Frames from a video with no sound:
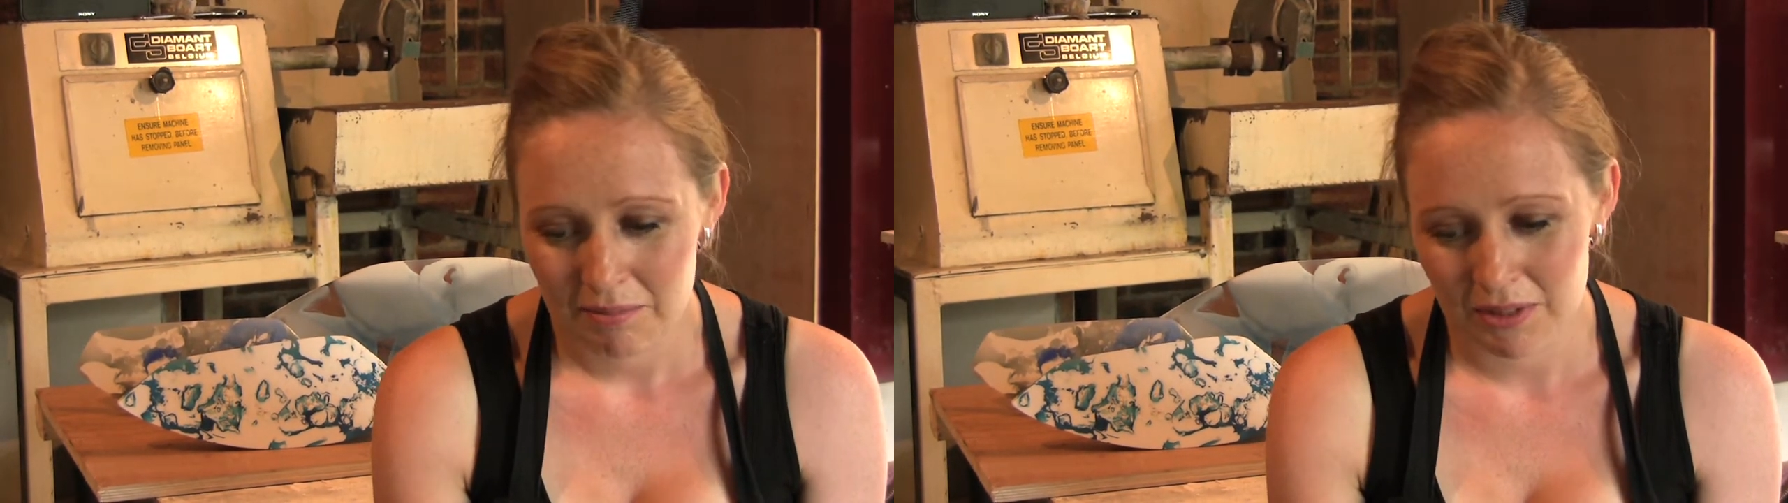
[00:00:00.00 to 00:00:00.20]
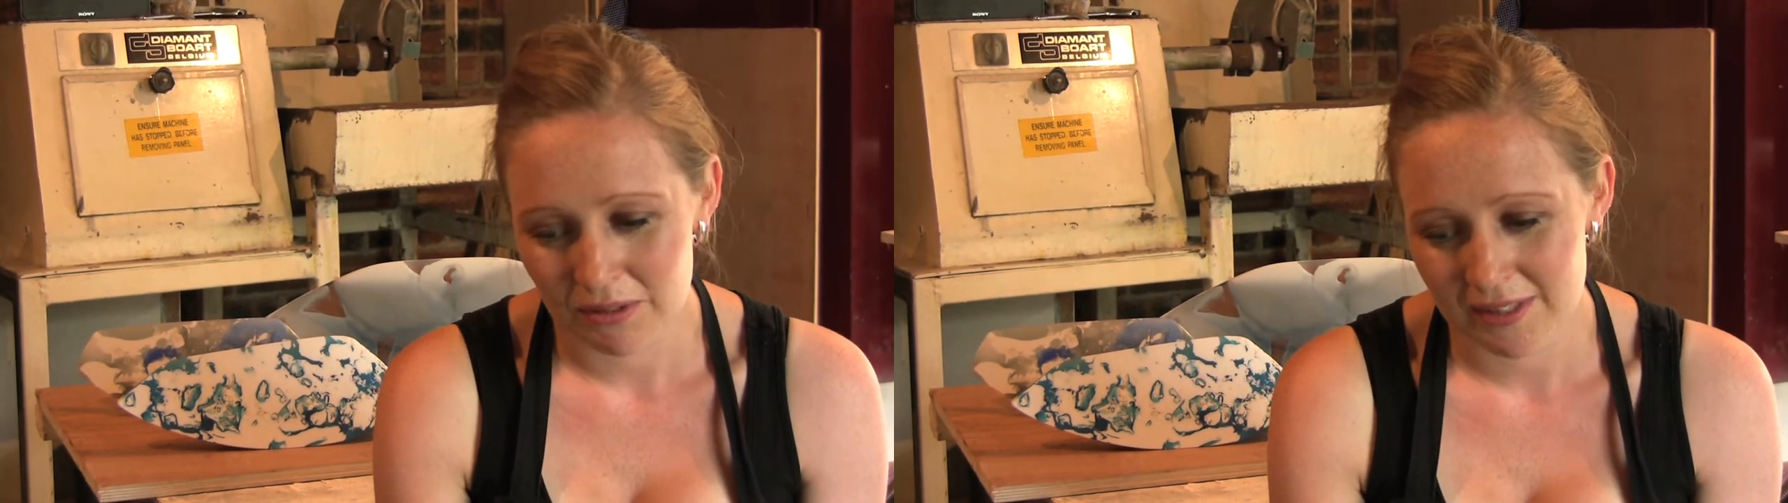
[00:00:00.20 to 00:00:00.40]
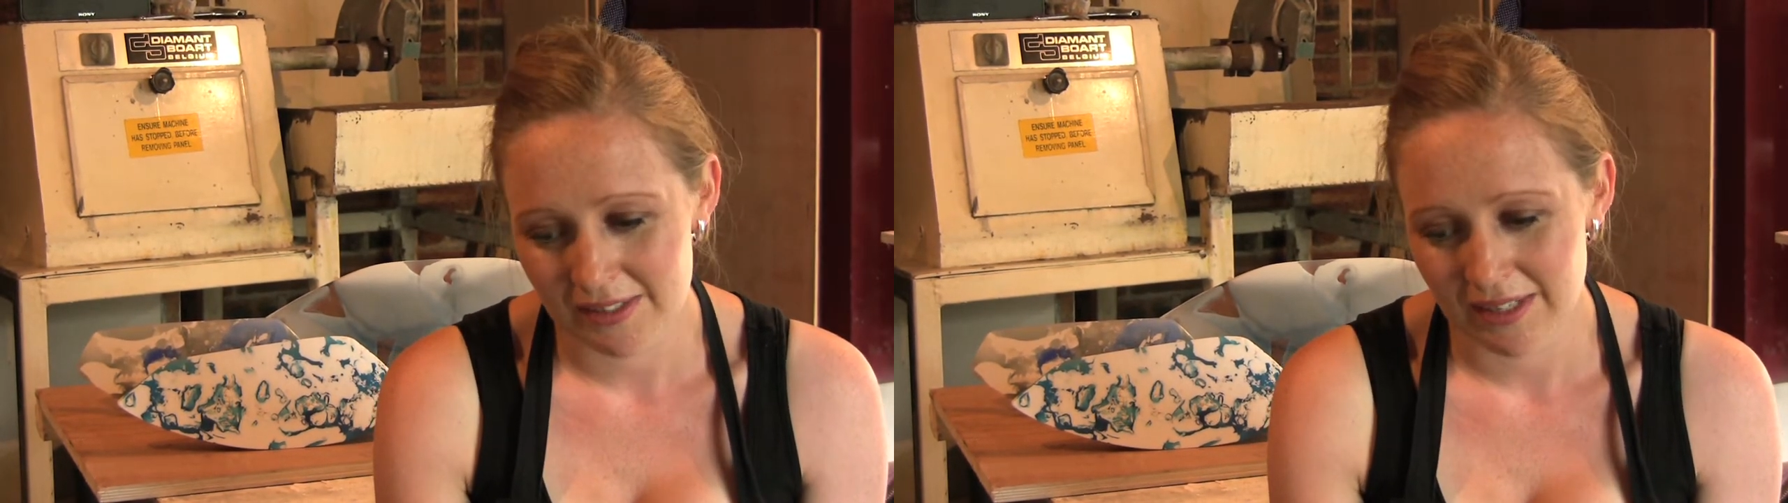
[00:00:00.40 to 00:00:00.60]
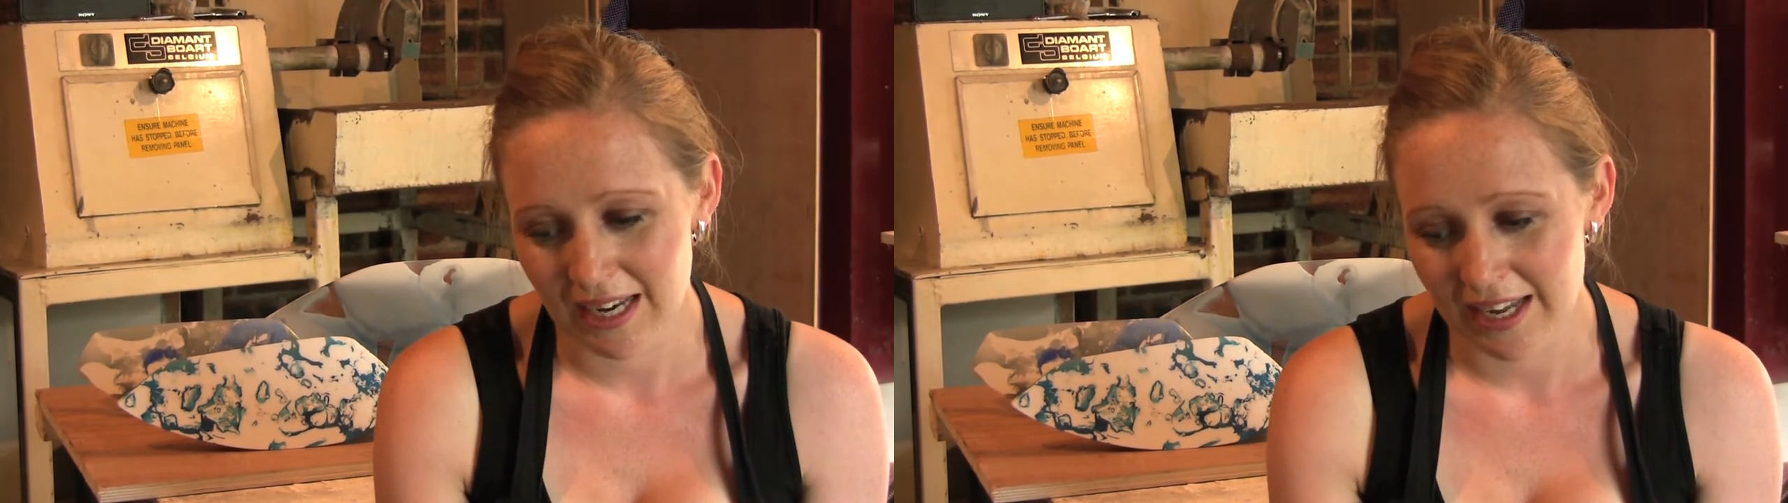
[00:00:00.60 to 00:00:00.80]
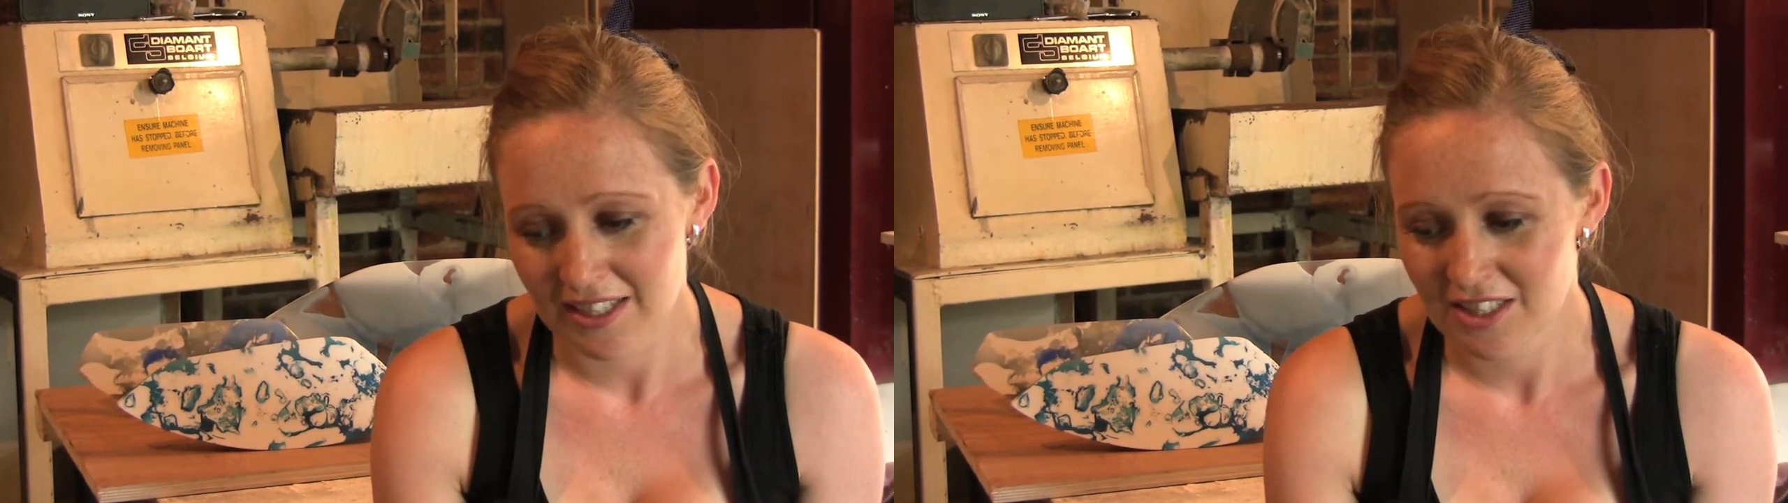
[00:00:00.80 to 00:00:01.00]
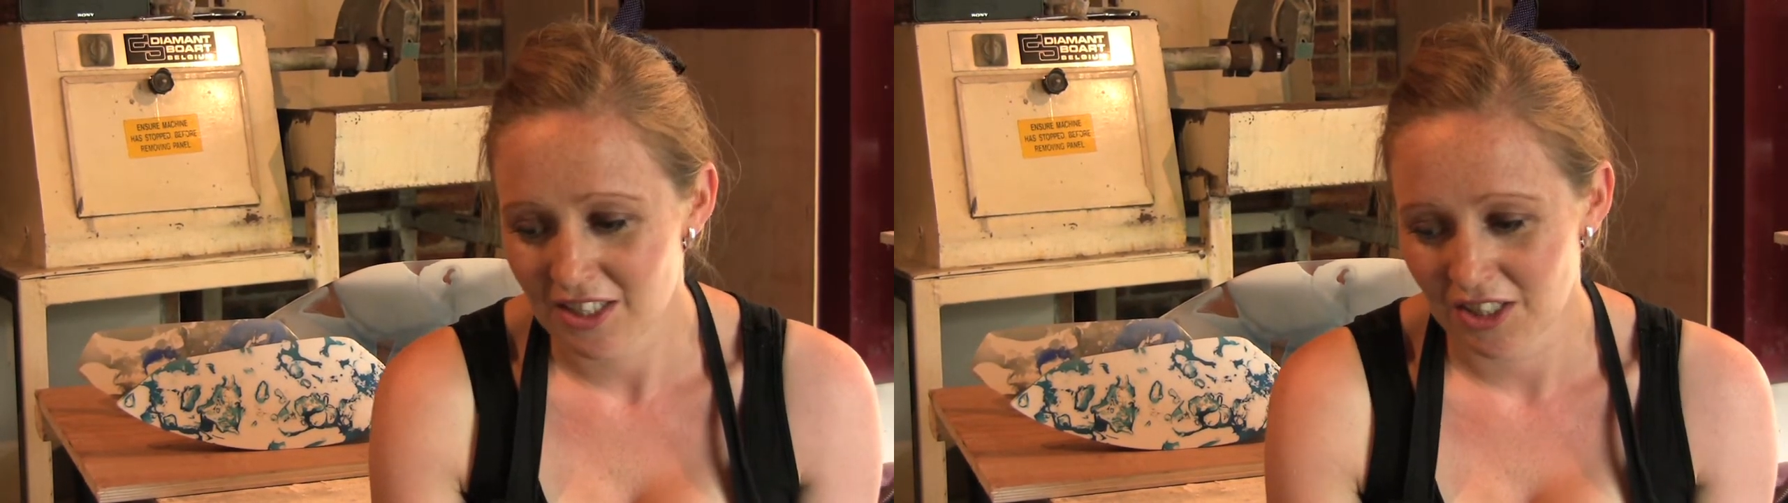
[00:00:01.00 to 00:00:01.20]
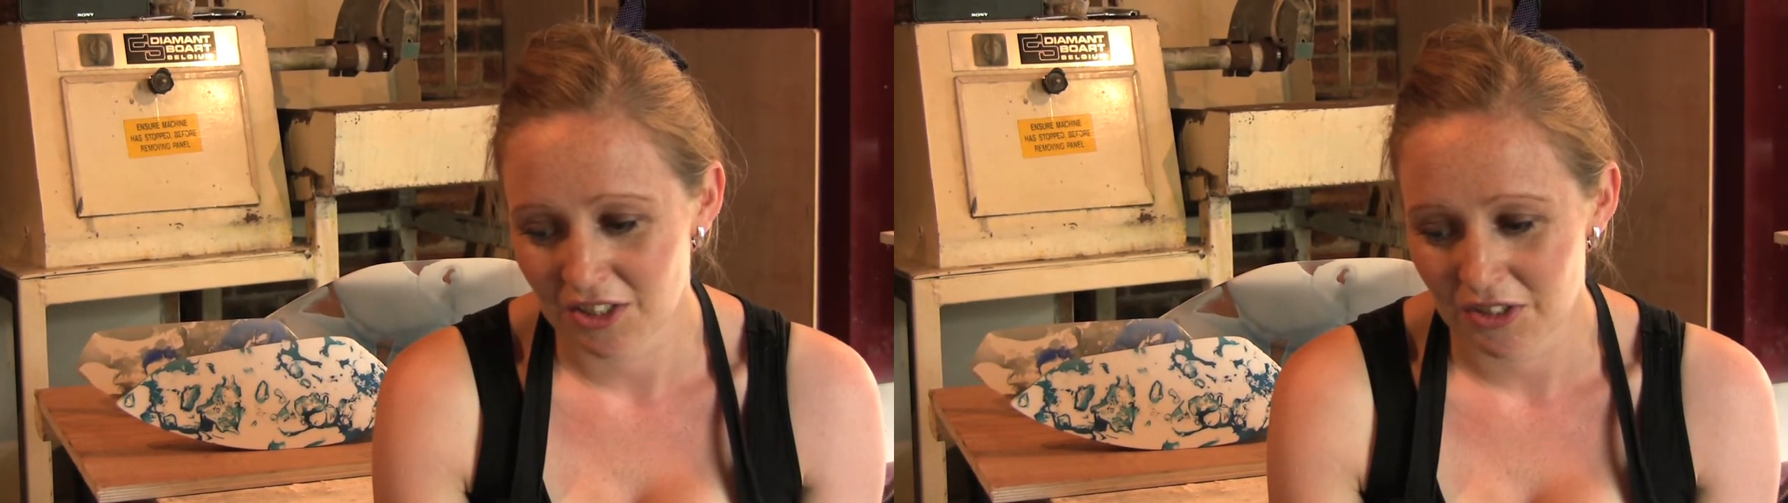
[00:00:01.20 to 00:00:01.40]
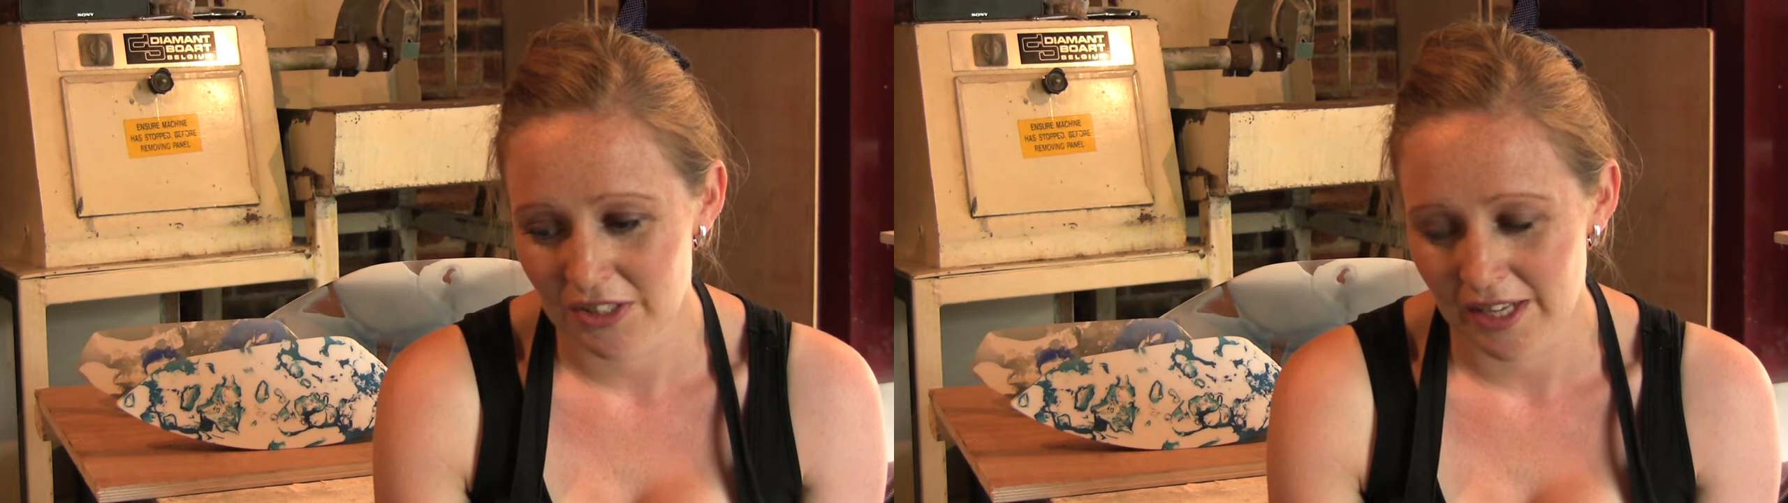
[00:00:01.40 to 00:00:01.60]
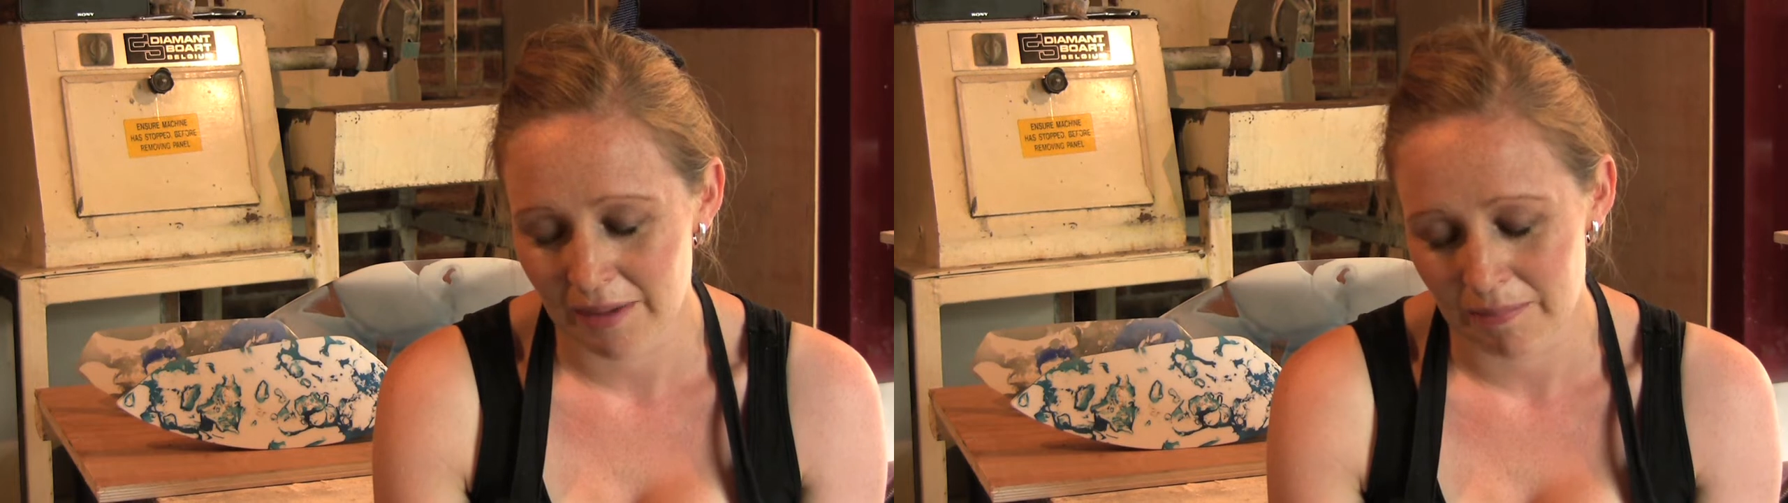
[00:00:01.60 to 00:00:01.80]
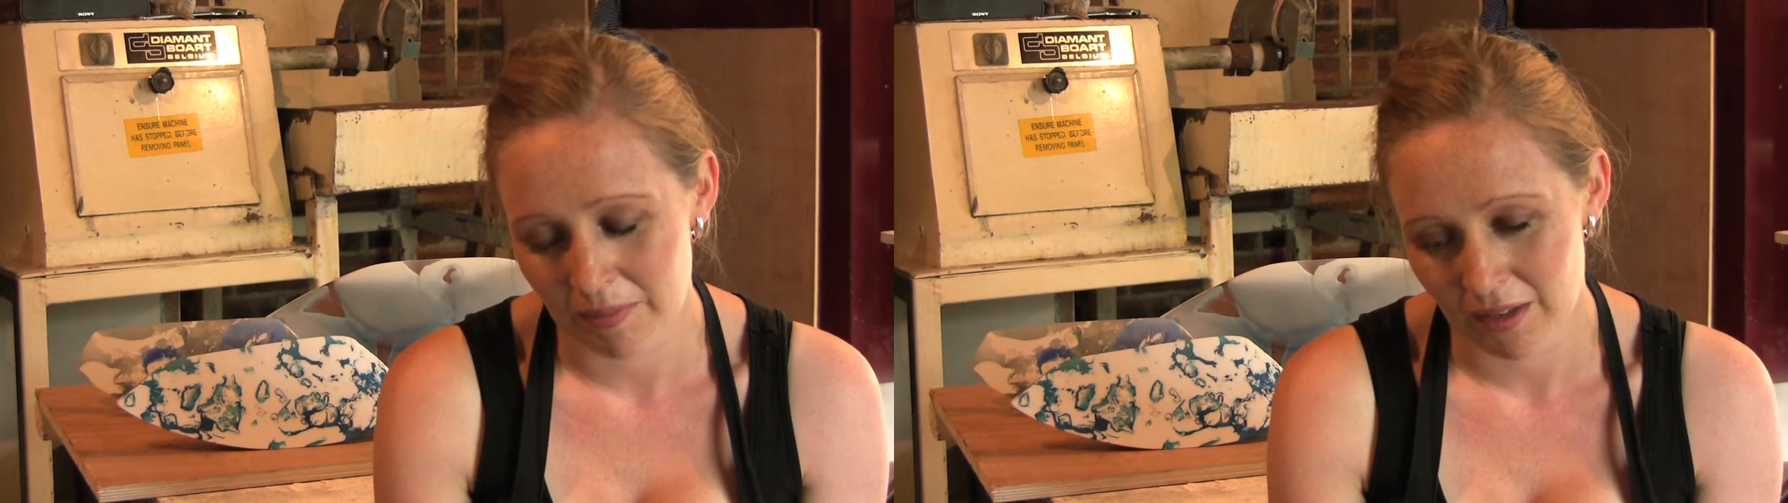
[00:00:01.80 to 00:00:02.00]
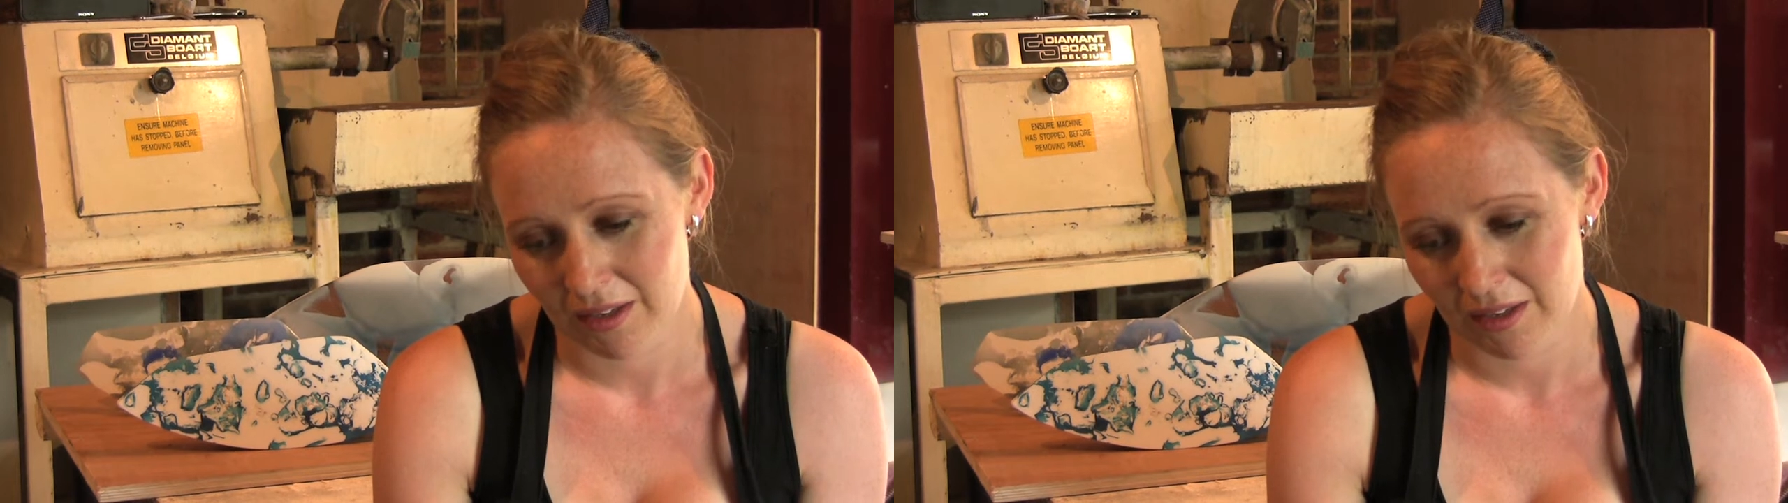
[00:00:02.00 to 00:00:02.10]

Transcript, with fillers: but also I like to use um,